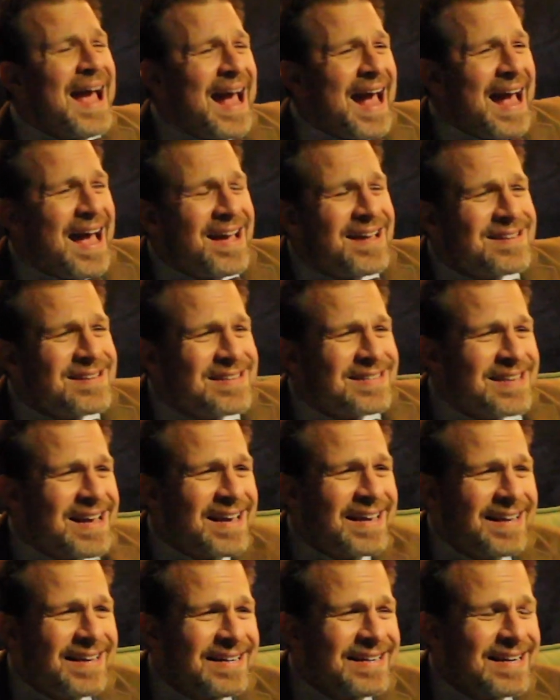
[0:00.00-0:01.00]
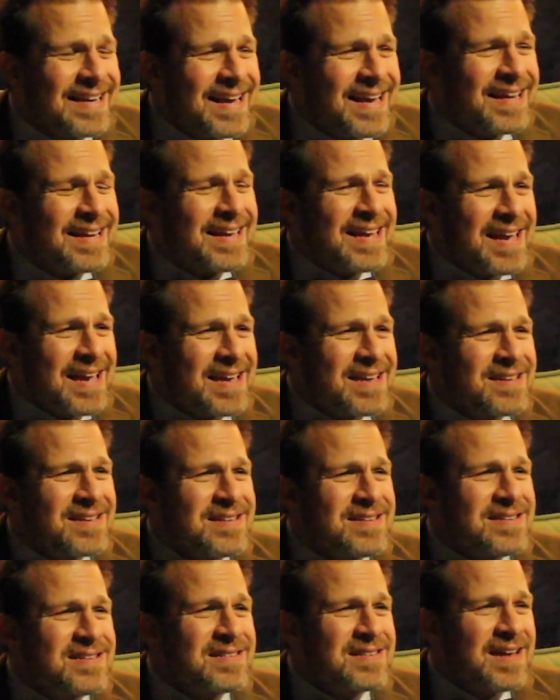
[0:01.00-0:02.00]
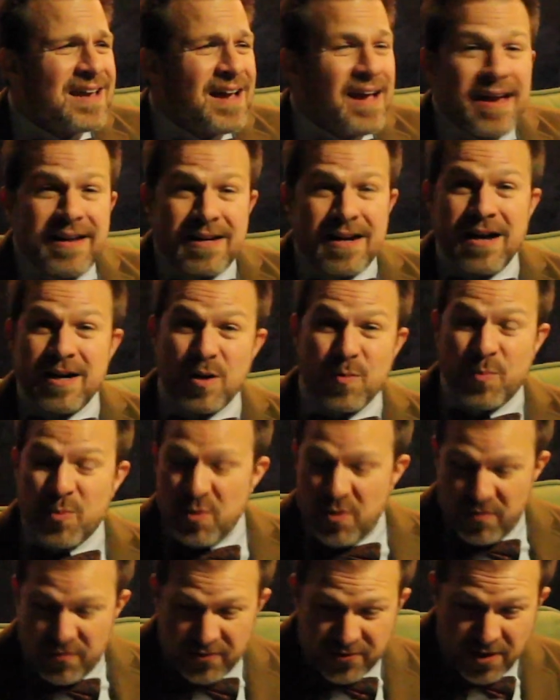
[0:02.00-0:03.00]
and second, it is at a higher proof.